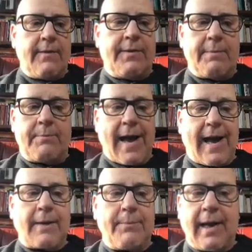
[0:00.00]
The
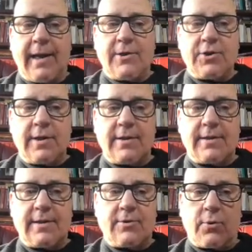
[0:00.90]
back page is
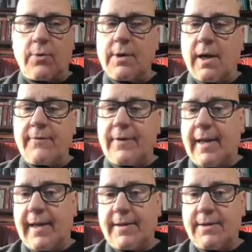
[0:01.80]
torn off and
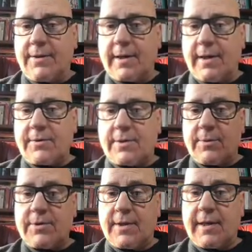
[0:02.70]
handed to the customer
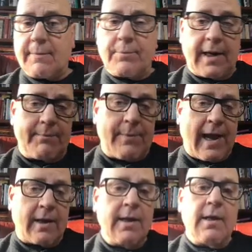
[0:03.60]
so they could bring it back